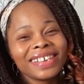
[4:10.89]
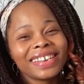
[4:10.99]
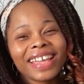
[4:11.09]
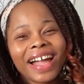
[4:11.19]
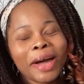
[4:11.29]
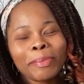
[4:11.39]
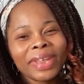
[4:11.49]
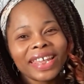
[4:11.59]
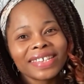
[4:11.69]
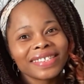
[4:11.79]
Their
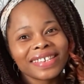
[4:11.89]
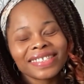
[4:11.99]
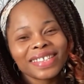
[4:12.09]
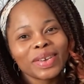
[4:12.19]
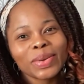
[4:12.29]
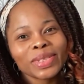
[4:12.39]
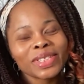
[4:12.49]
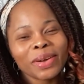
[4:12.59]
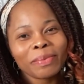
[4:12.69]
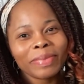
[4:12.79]
happiness is still not
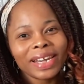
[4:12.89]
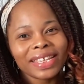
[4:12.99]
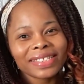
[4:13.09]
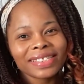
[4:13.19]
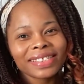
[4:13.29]
complete.